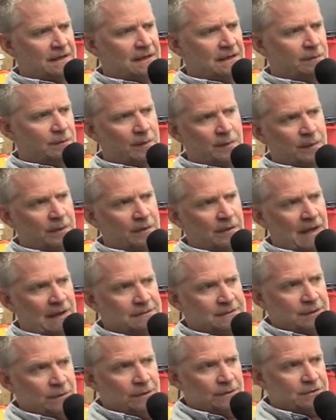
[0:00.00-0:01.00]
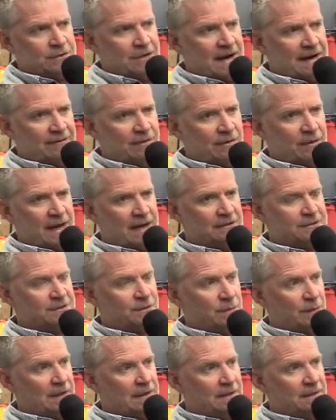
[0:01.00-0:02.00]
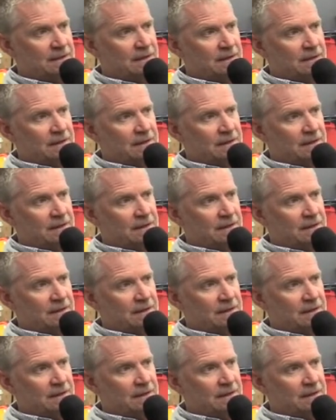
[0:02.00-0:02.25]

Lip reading: but I was the only driver at Roush to win.